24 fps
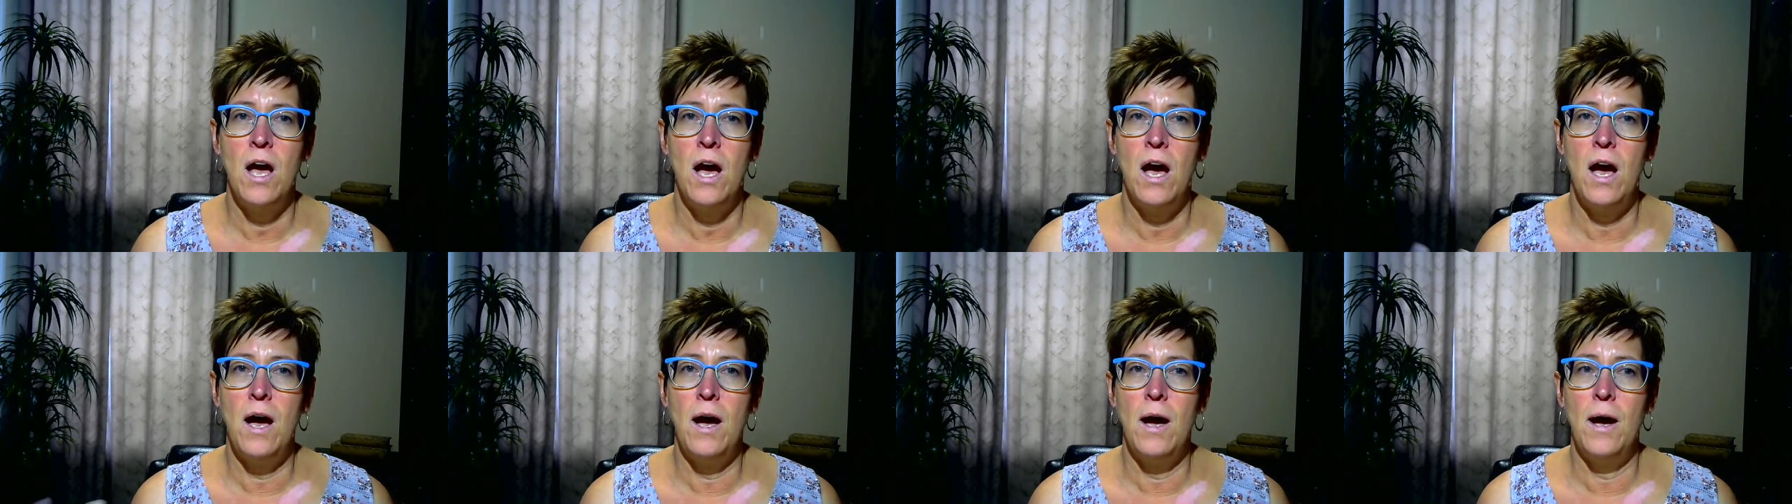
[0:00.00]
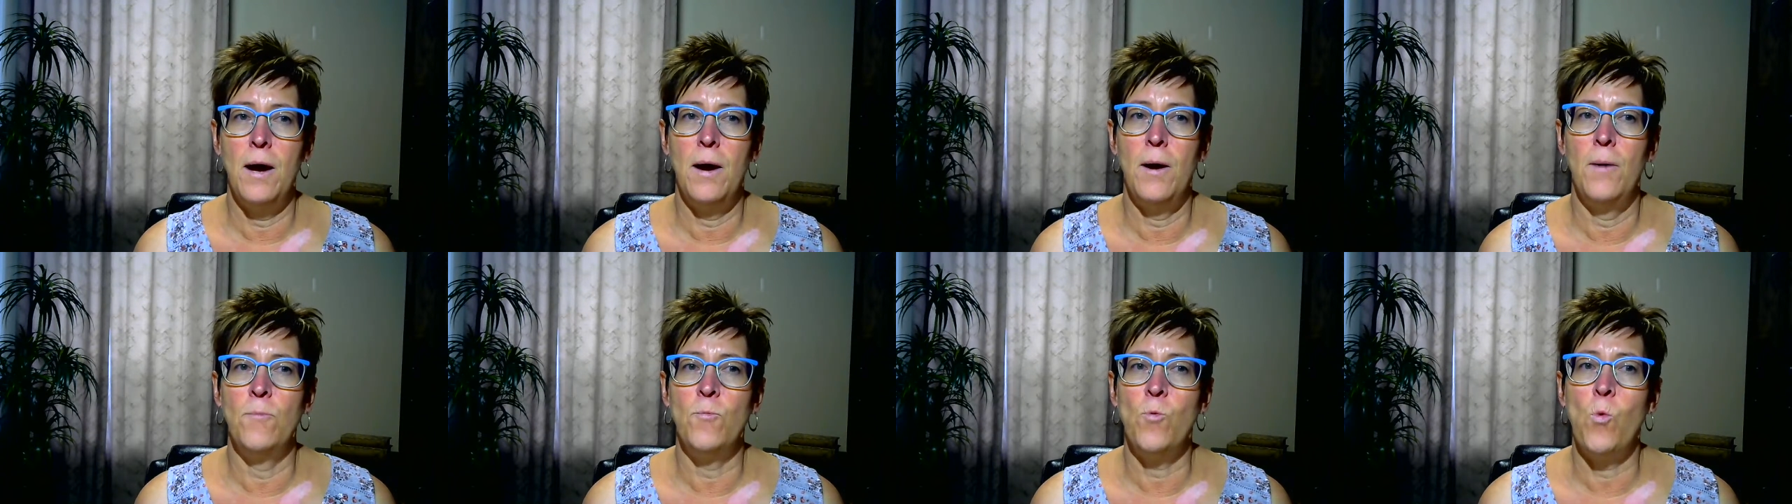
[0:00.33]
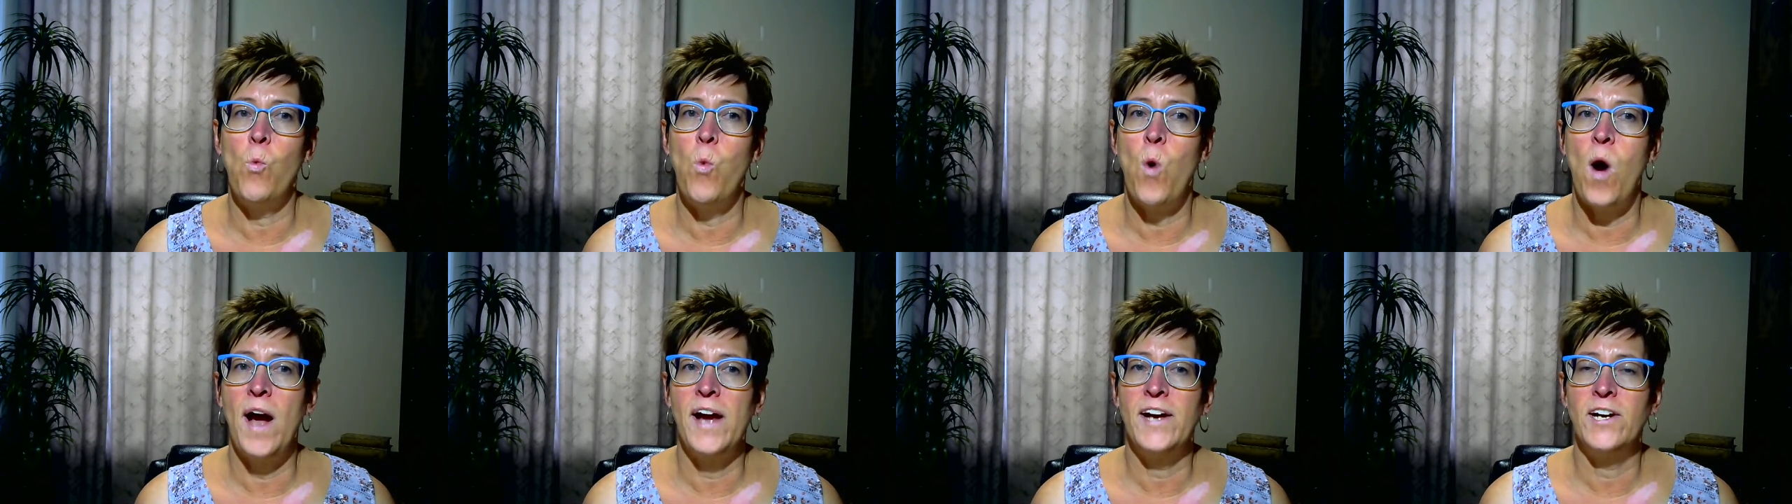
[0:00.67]

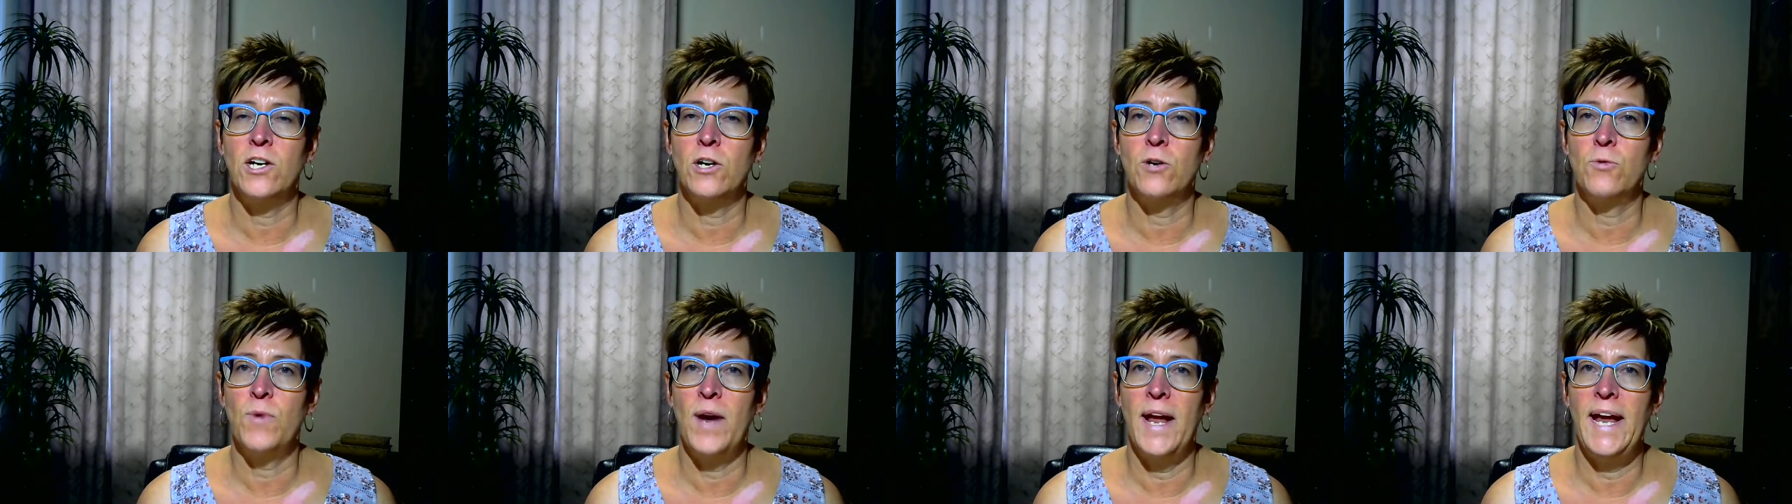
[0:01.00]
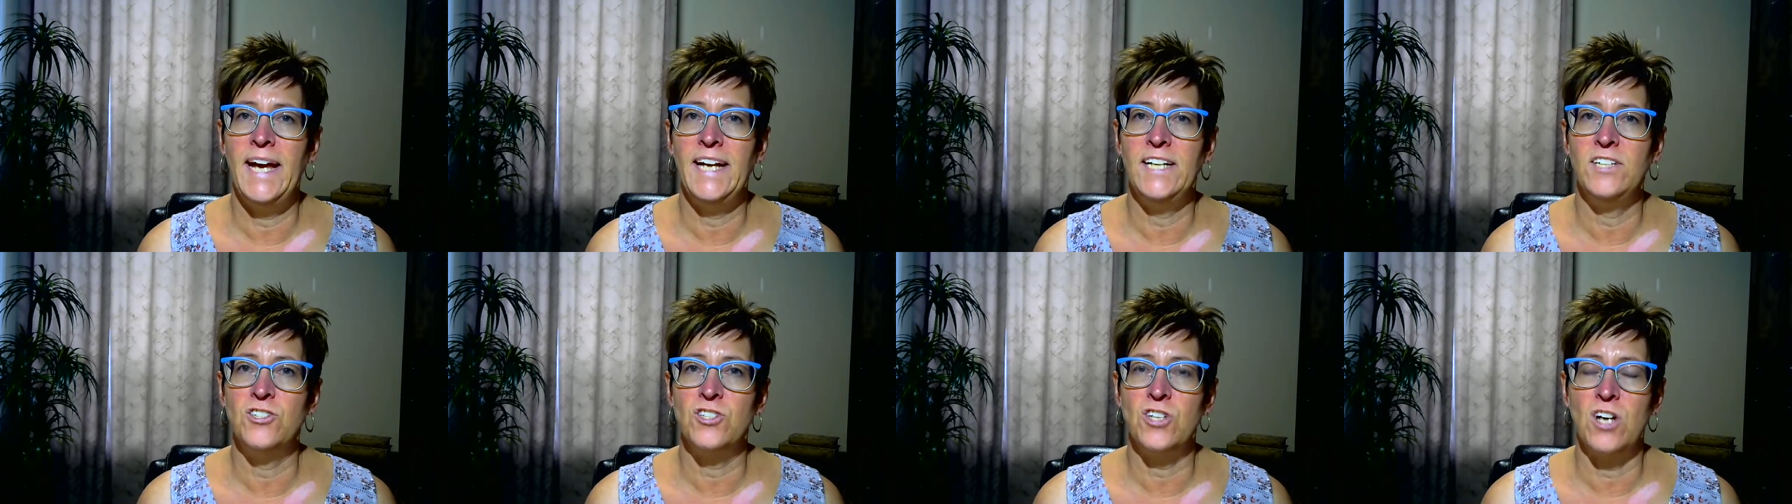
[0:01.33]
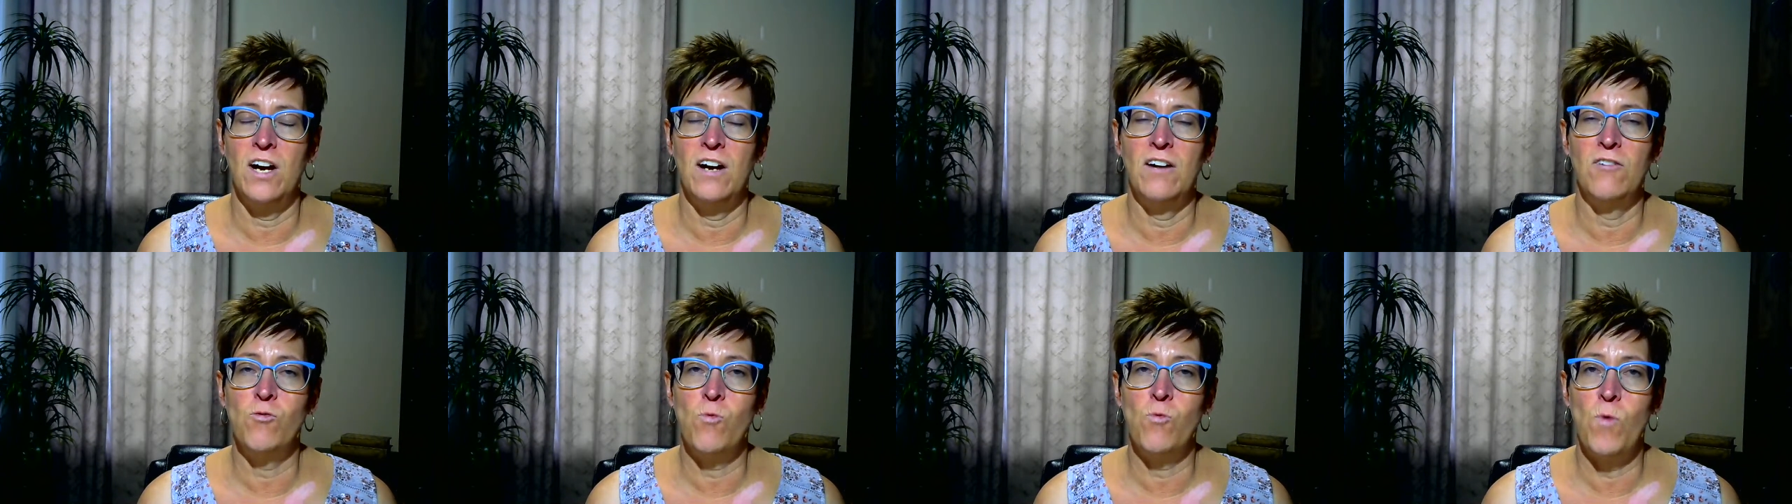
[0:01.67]
wider range of